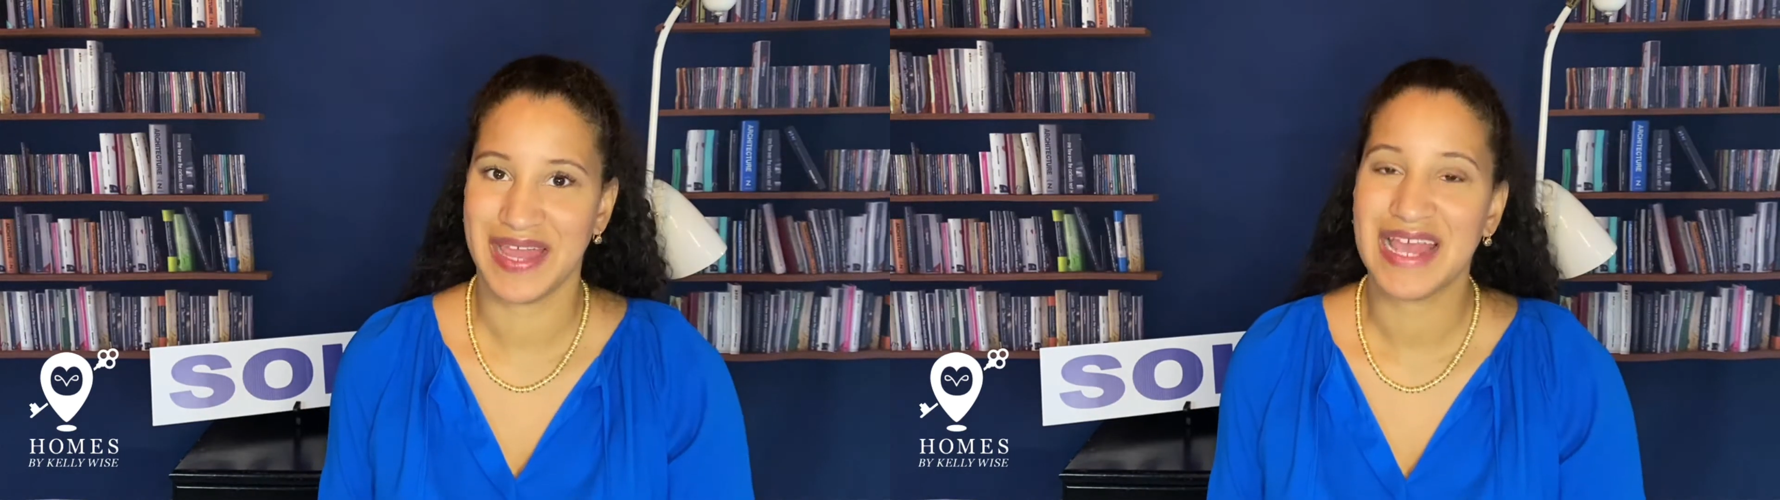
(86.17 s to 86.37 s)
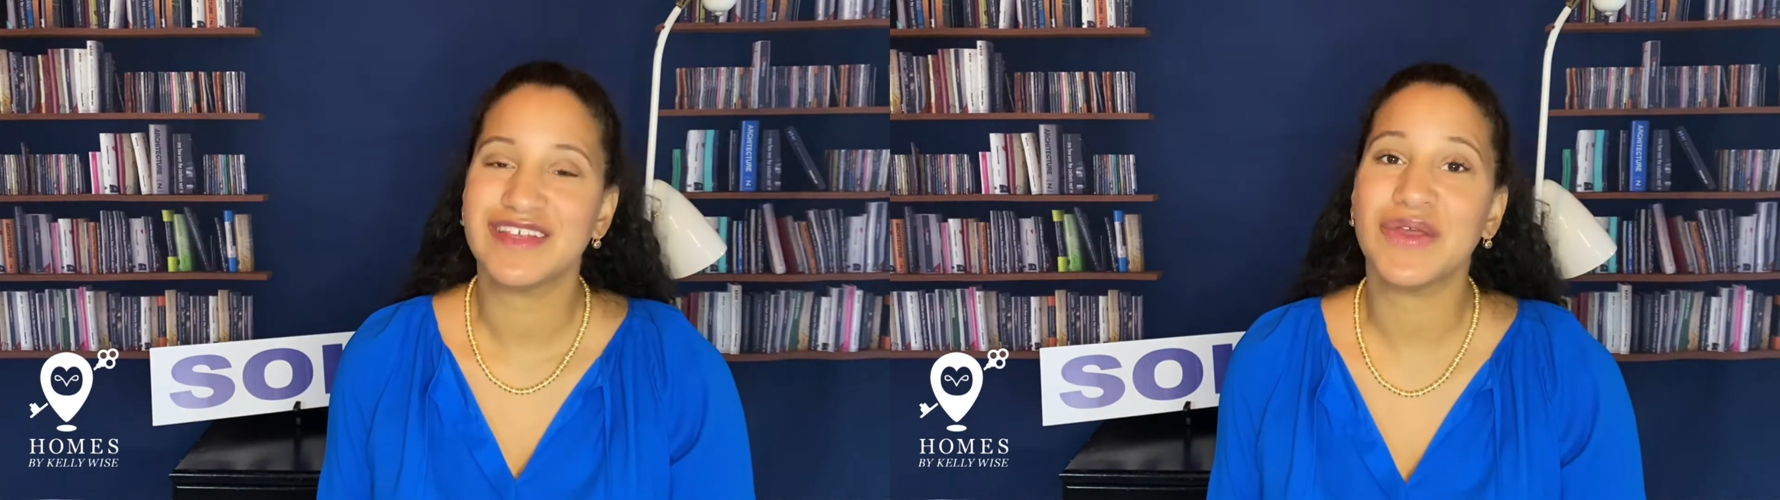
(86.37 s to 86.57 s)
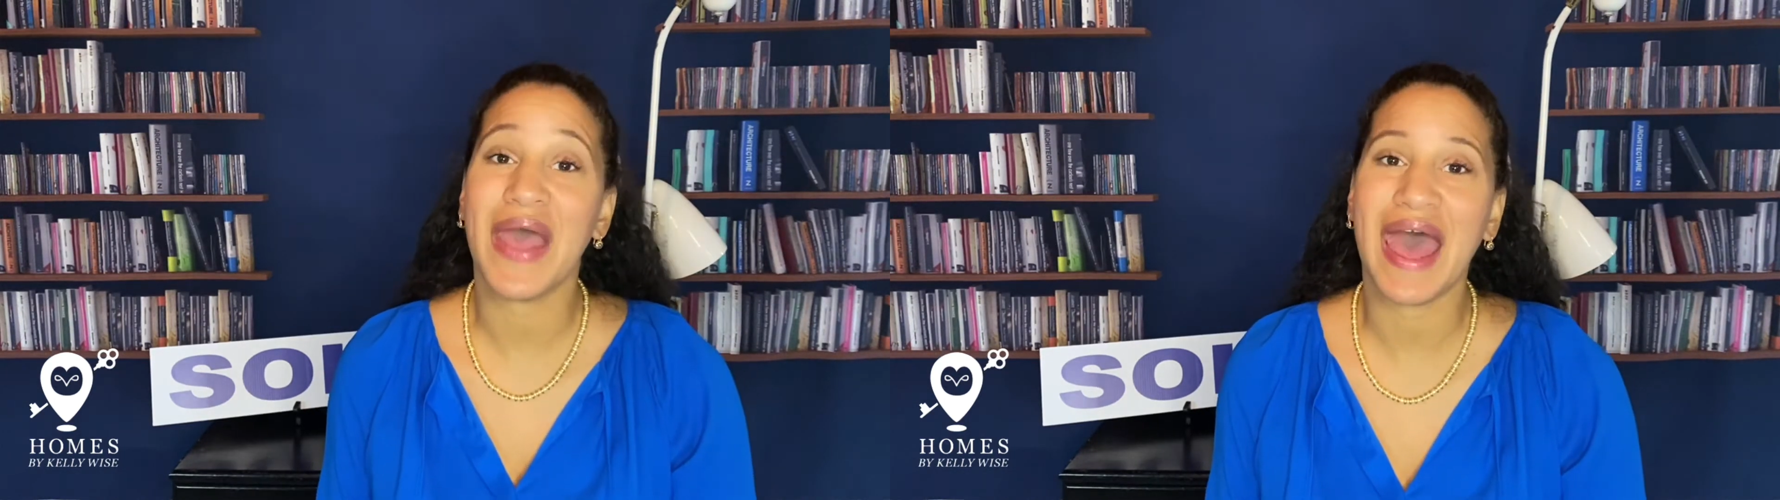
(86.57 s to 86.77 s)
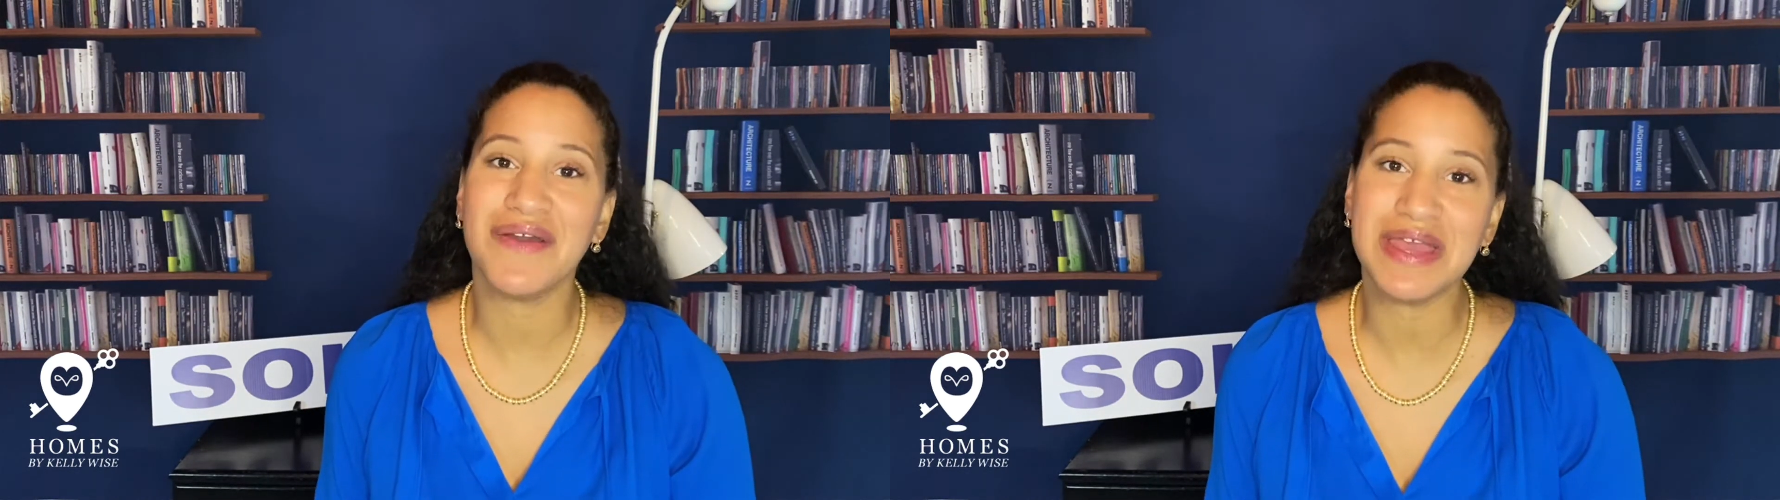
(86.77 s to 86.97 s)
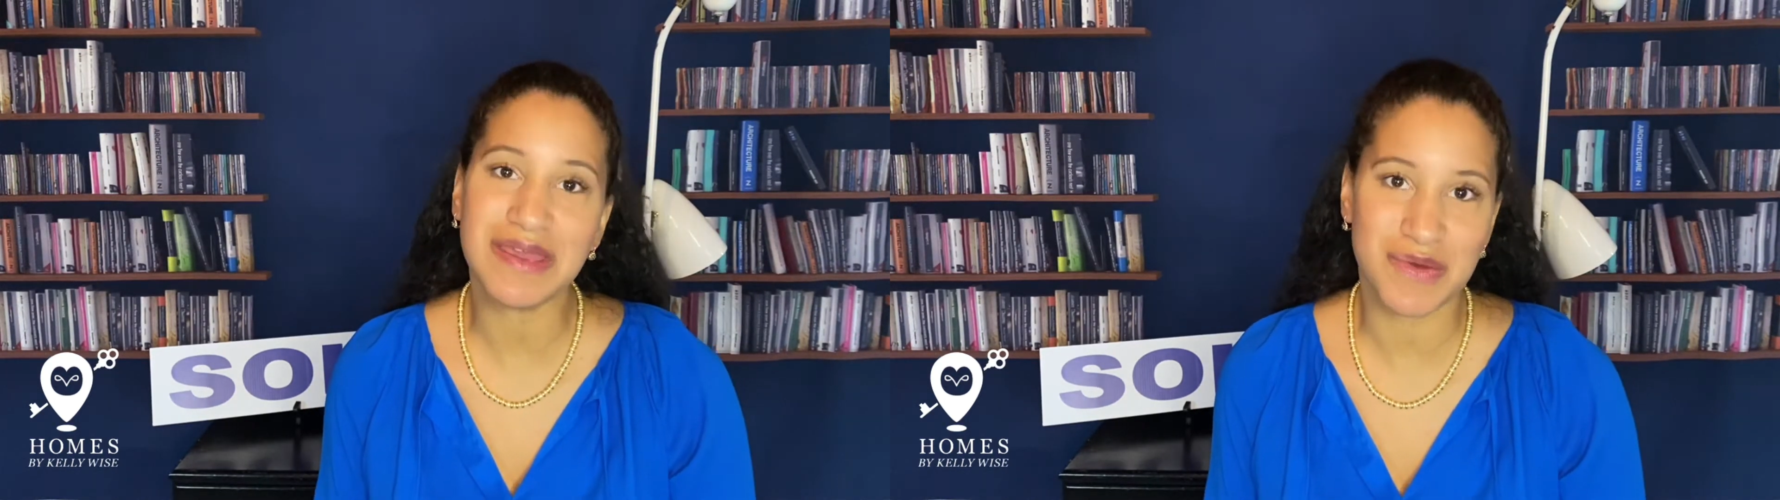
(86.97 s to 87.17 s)
So how
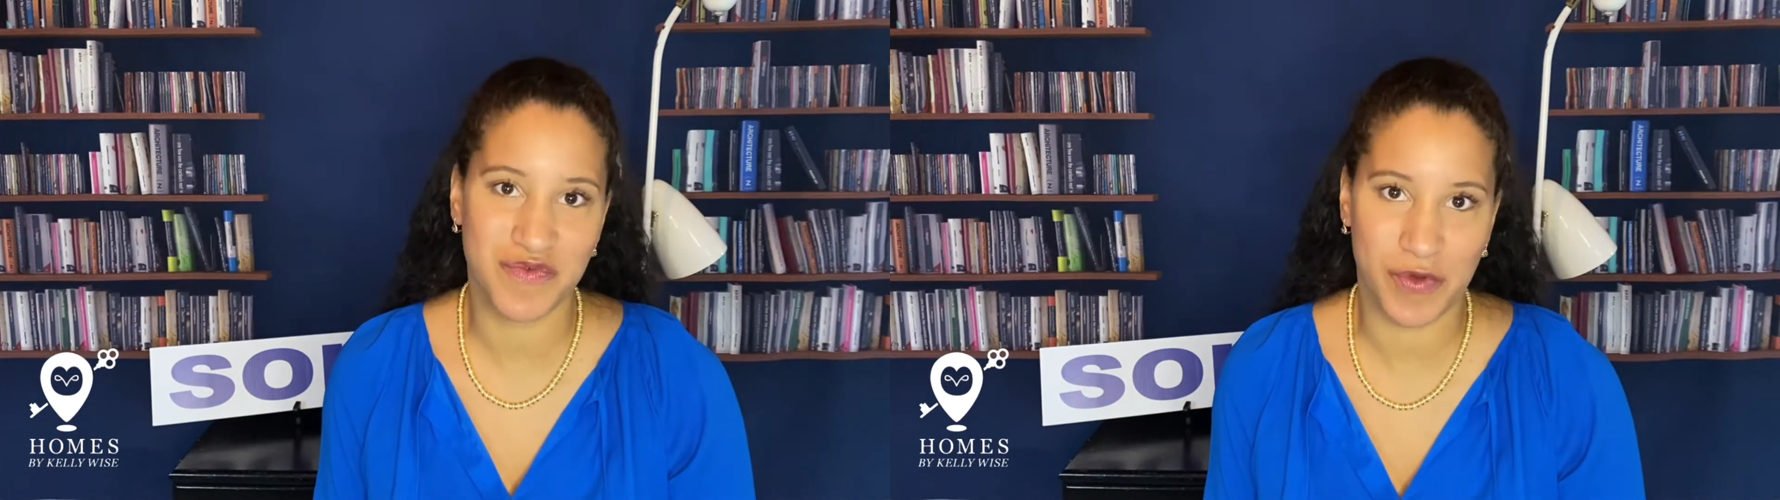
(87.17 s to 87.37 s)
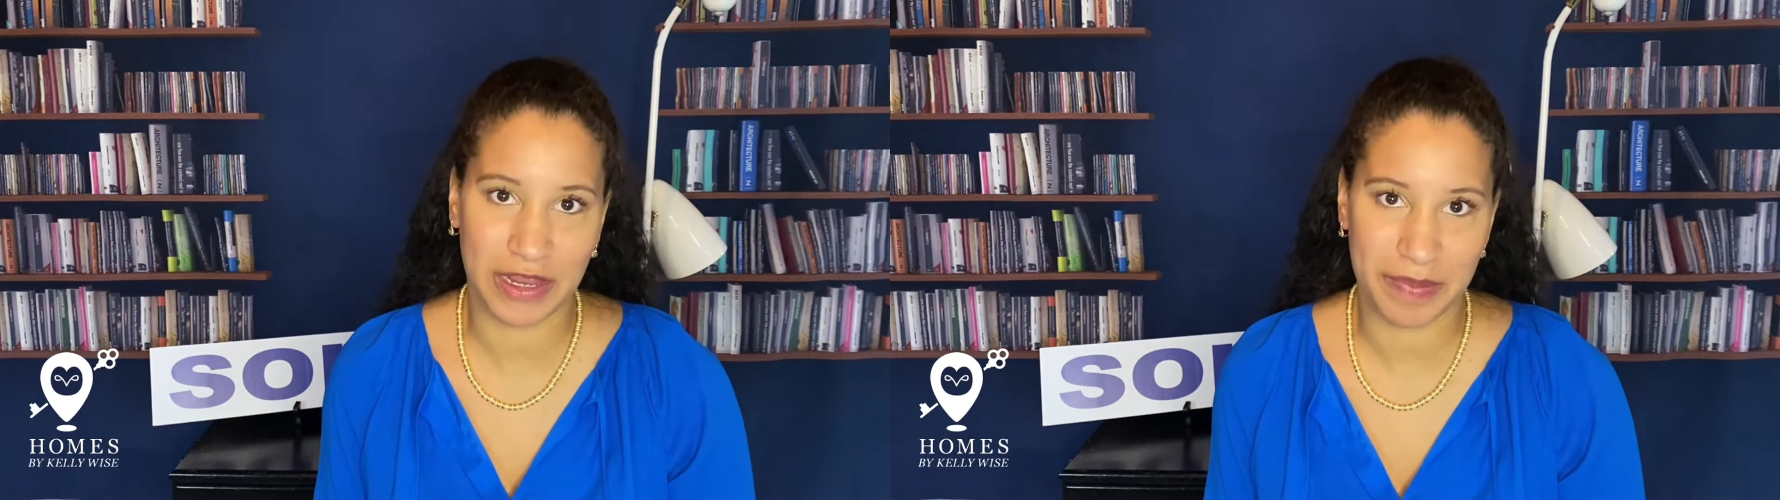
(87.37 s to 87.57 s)
can you avoid